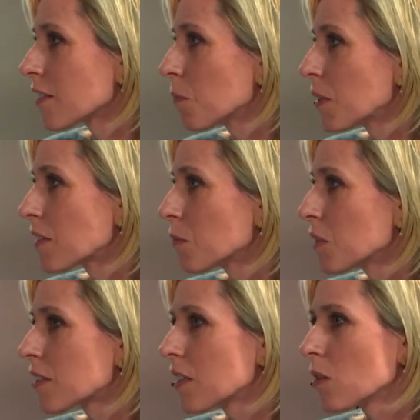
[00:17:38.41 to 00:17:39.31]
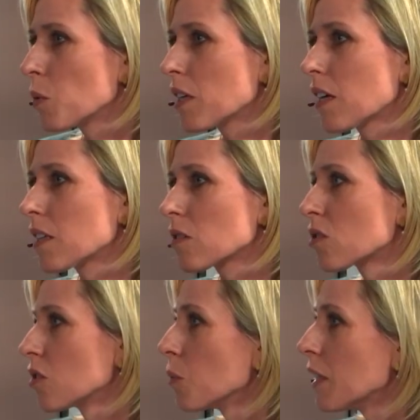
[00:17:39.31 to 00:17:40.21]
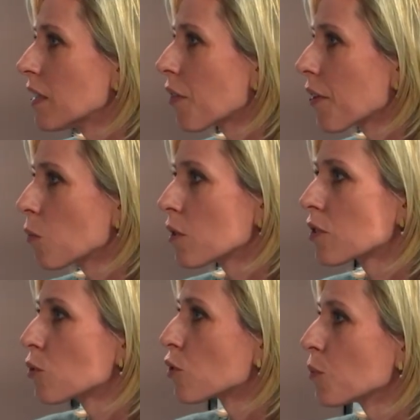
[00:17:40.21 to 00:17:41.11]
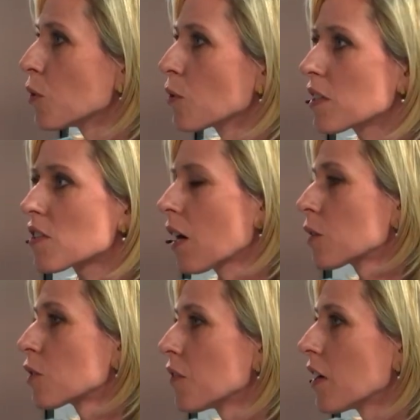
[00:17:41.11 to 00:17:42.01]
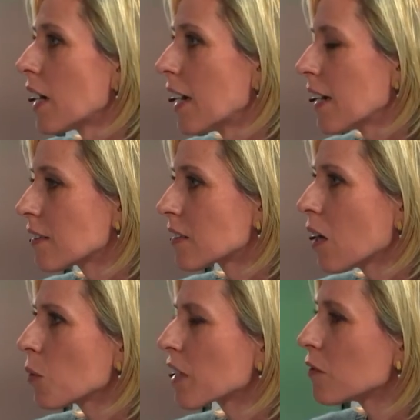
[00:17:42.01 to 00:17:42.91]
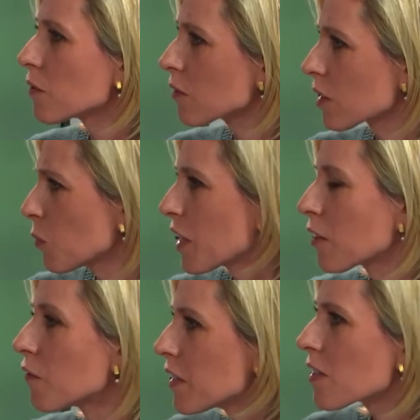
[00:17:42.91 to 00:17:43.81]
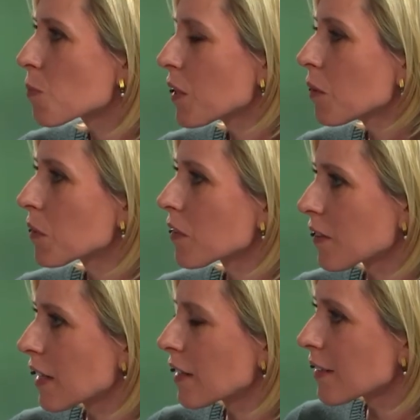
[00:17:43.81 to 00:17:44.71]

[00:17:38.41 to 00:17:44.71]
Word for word: Uh, pessimists say we cannot do anything, we're too small, it's out of our hands. How can, can we convince people that they